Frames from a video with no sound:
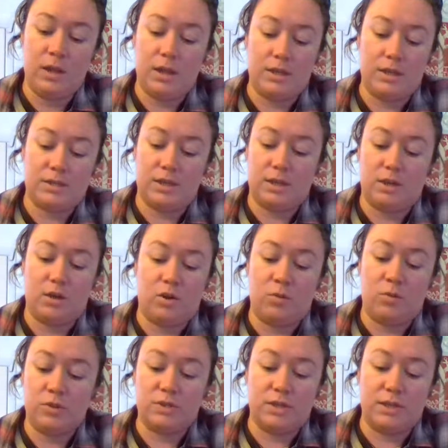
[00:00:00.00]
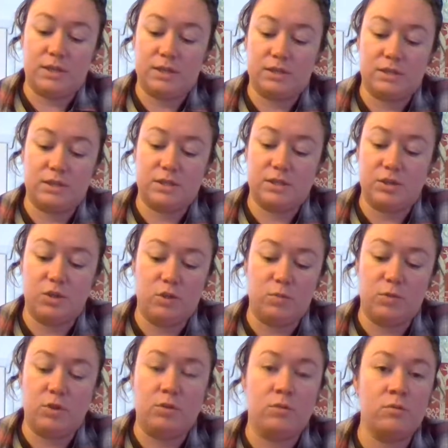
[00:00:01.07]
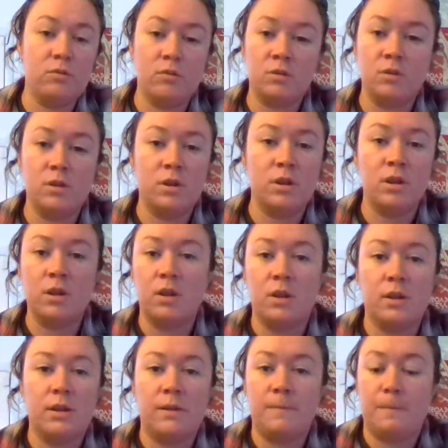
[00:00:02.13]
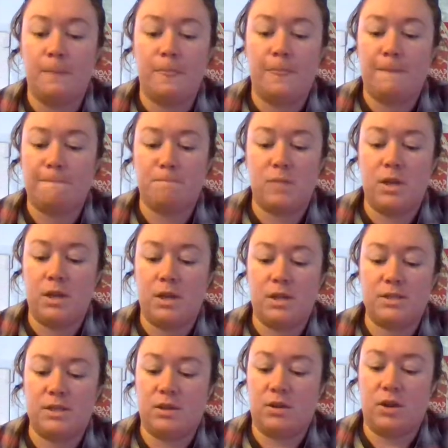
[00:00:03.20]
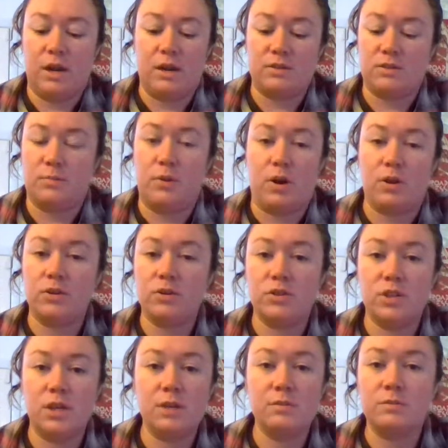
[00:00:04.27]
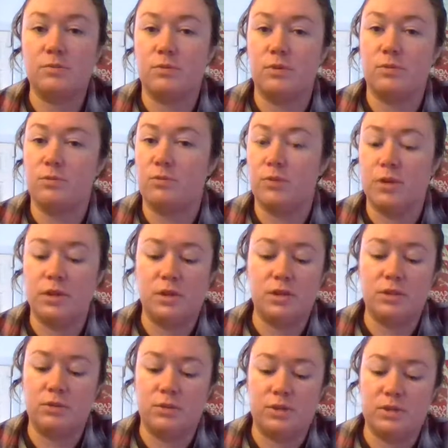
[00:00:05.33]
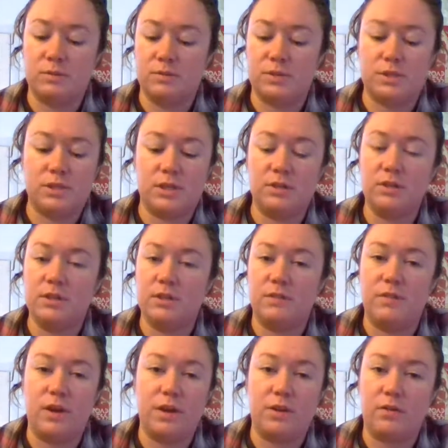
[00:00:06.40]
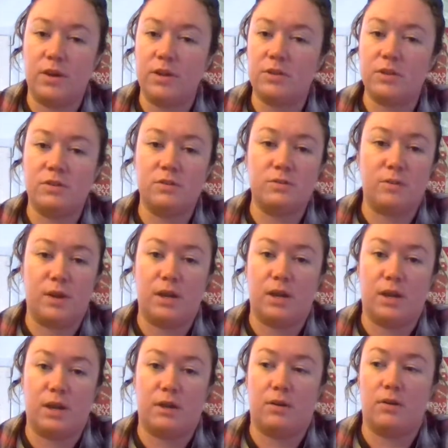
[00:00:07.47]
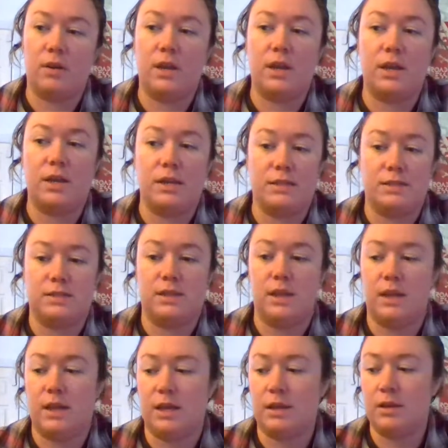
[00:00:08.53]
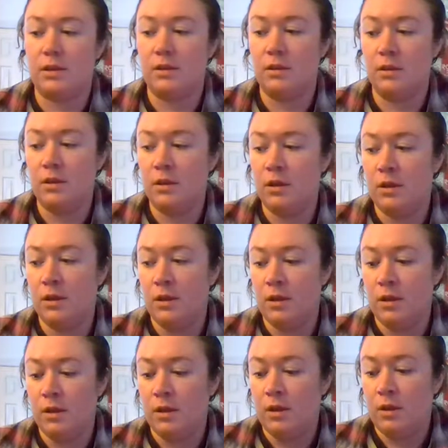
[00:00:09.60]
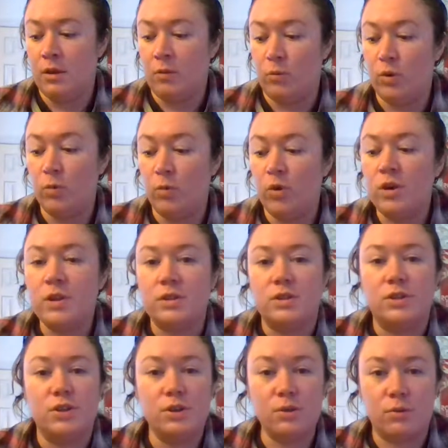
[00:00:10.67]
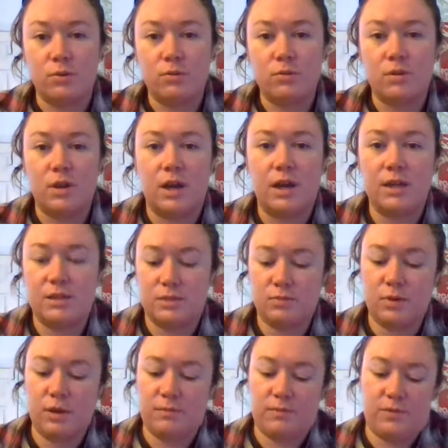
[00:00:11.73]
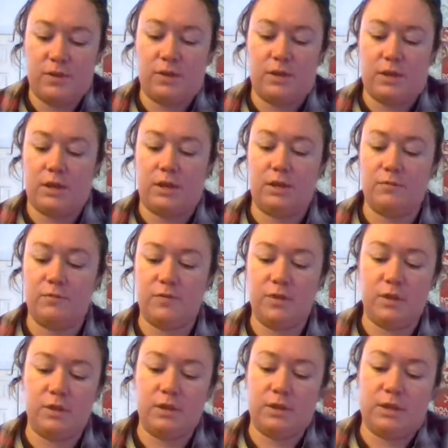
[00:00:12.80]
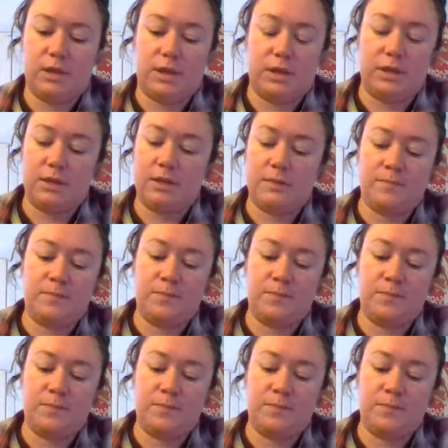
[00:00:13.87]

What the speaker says: it's like almost like this new moon, and it's in our house of partnerships. We're really doing some serious evaluations right now, and it's like, we want new. That's what I'm feeling. I'm feeling like,